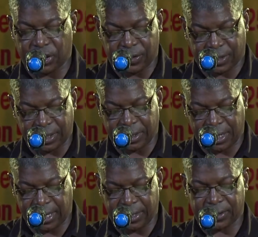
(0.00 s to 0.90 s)
she still
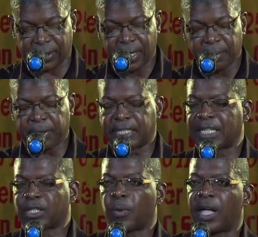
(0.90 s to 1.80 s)
is."
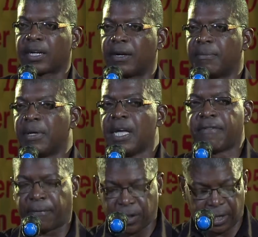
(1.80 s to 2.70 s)
Please let's welcome
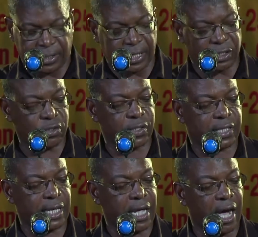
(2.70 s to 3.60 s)
from the
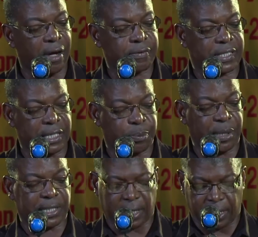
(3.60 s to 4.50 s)
constituency of St.
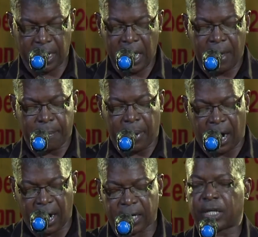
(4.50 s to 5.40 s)
Peter,
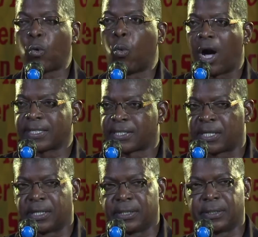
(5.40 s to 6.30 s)
Mark
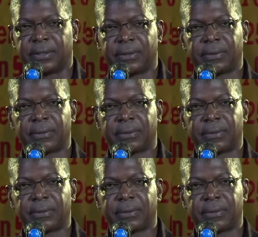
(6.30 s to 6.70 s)
Watson.